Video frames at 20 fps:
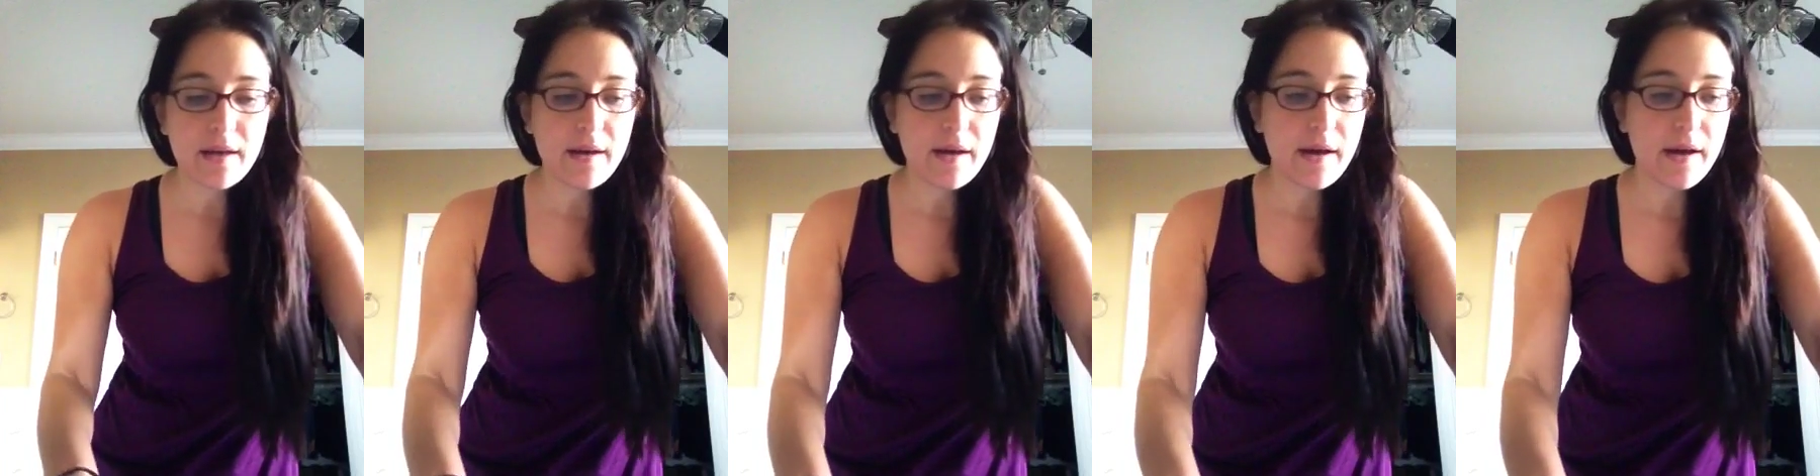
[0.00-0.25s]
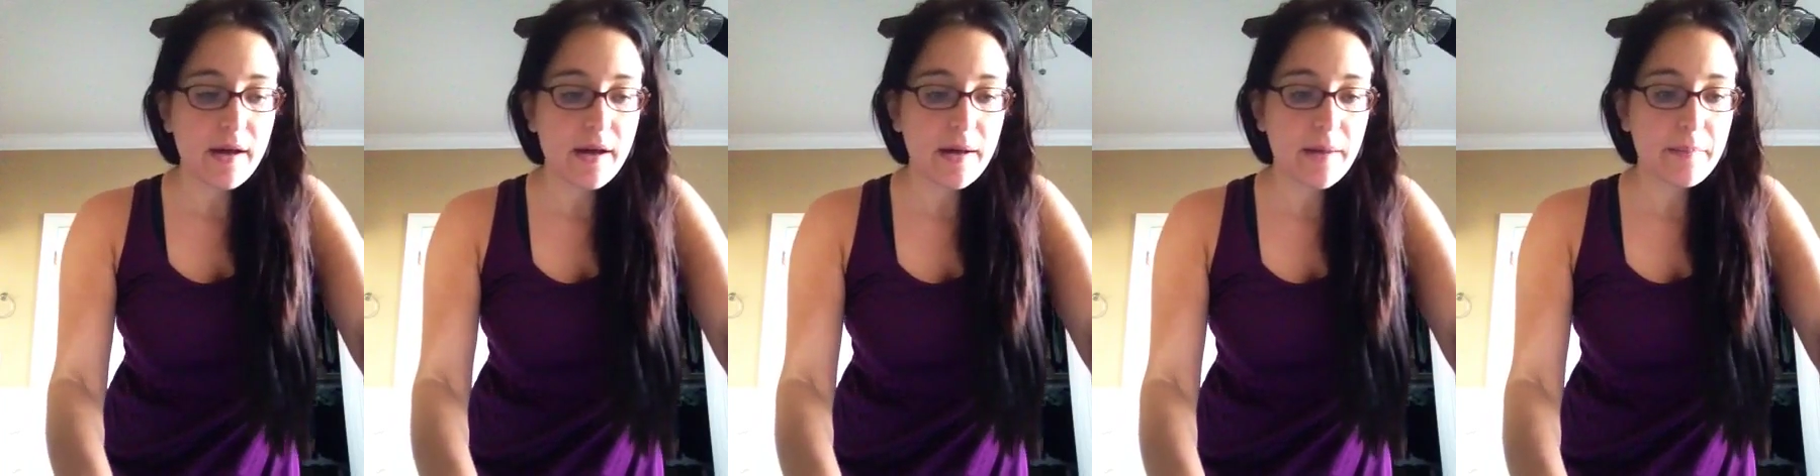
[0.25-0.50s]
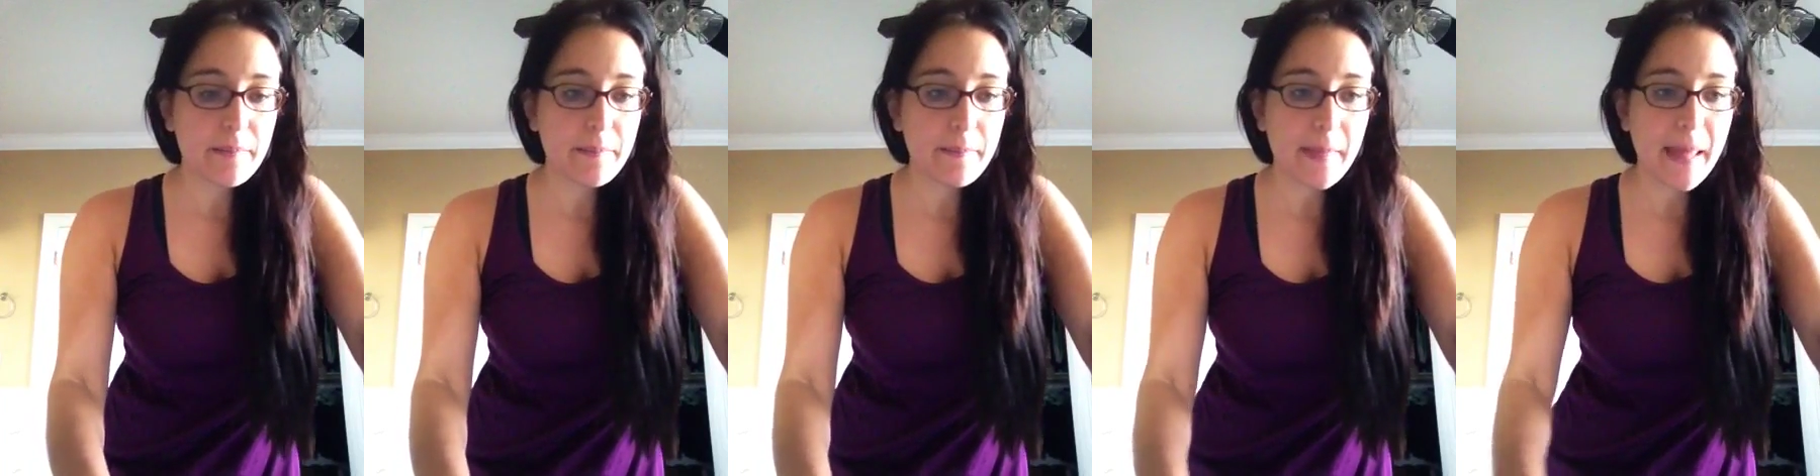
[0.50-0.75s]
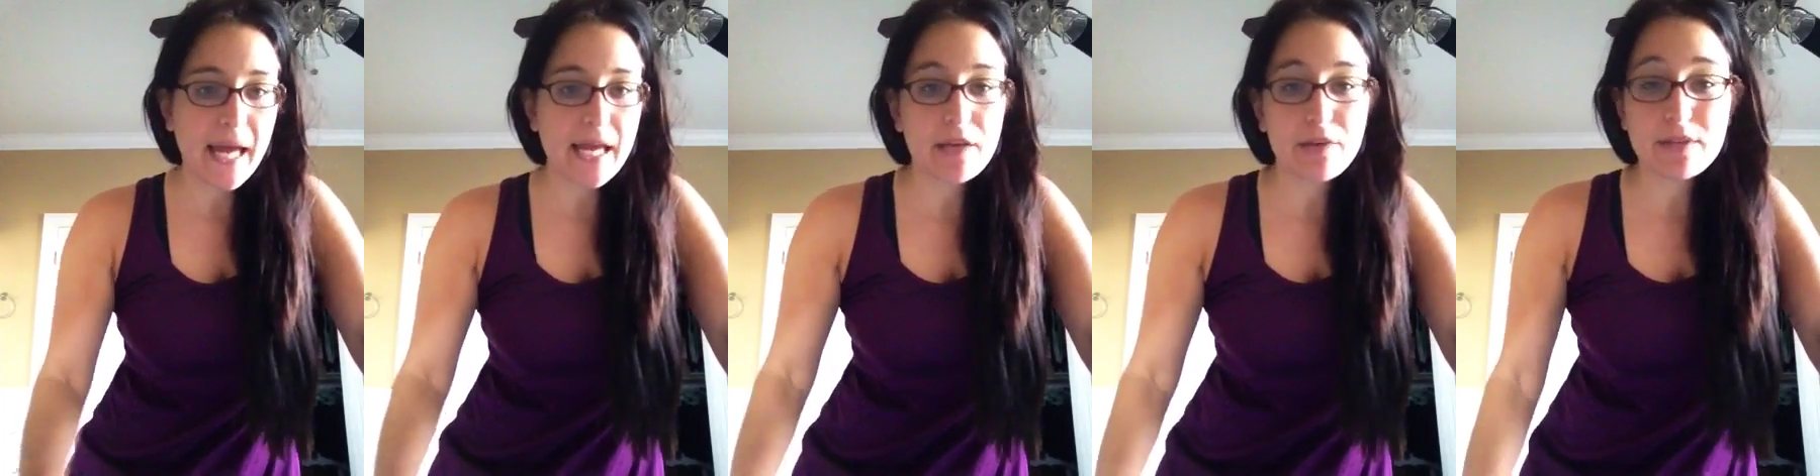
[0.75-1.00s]

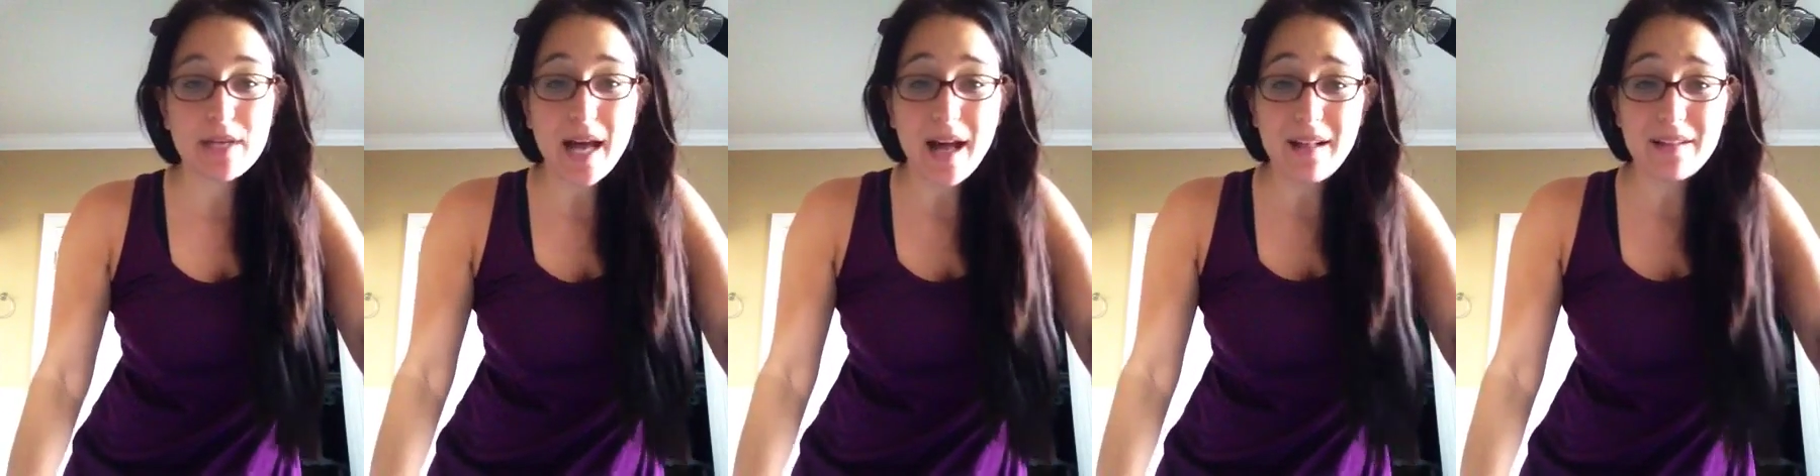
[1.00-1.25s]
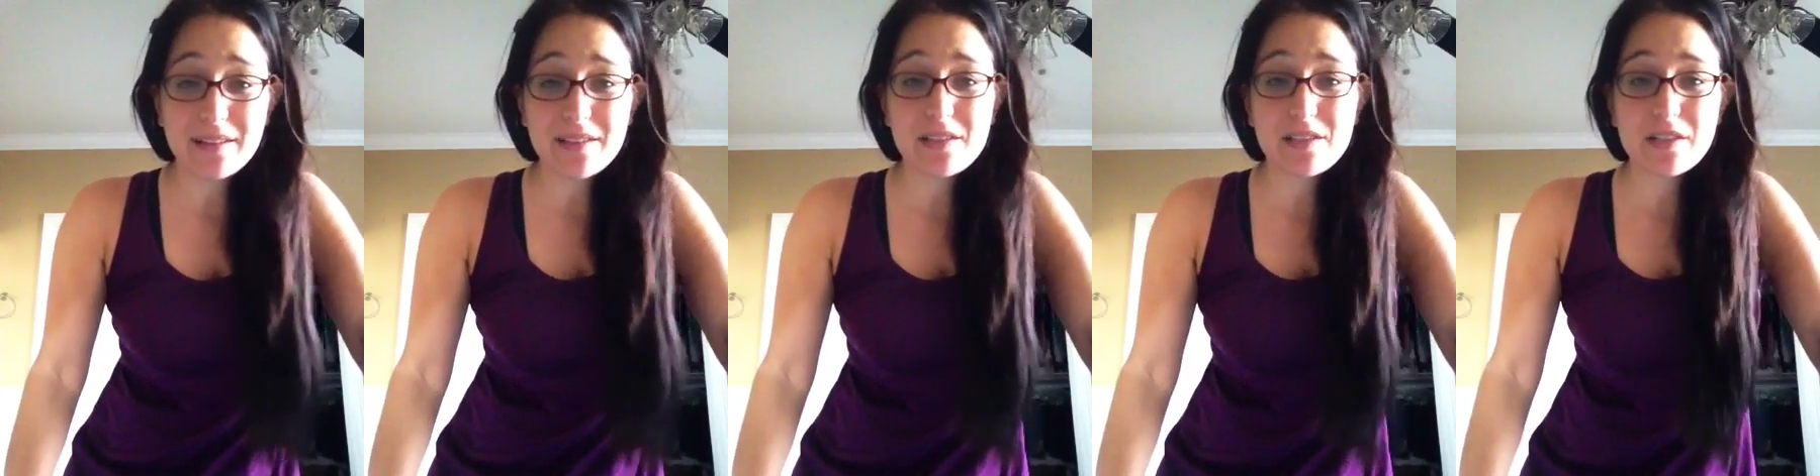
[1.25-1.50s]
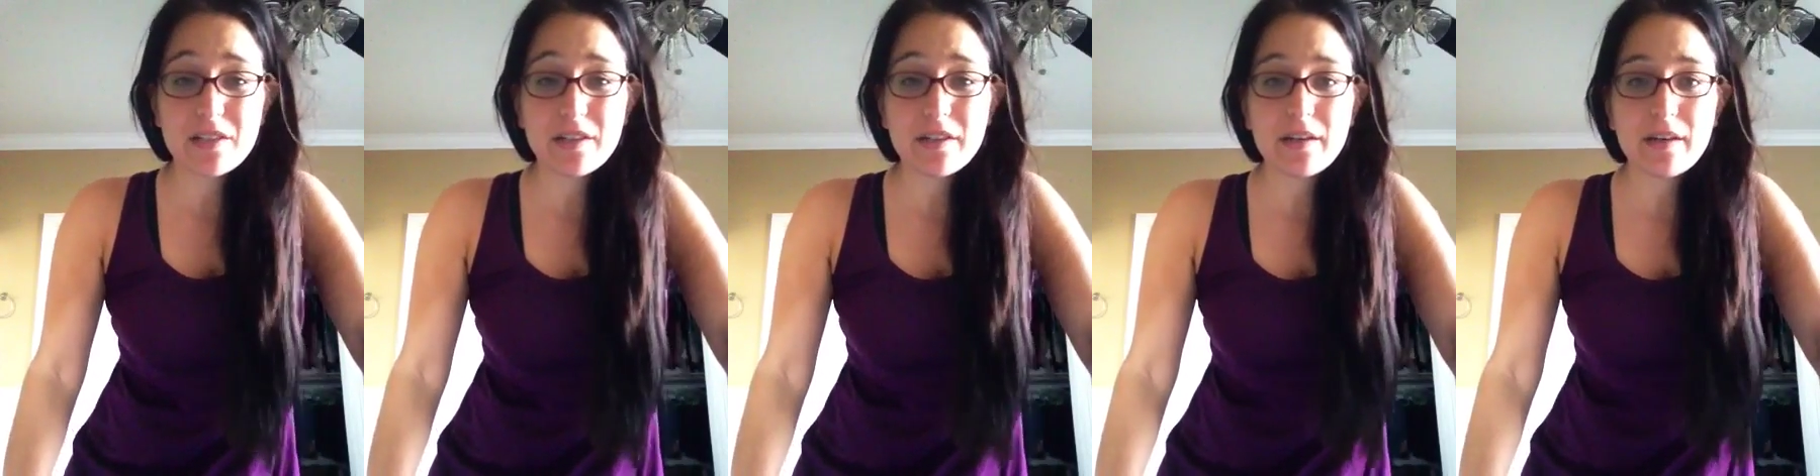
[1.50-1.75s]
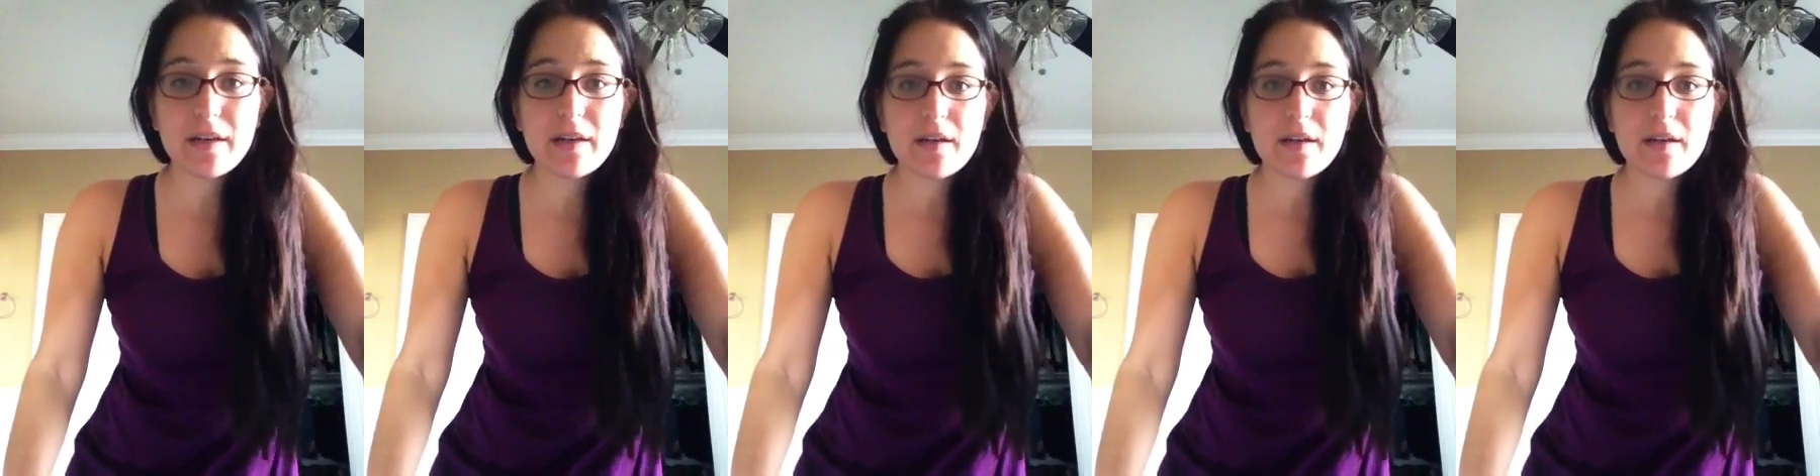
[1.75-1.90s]
I use Hollister.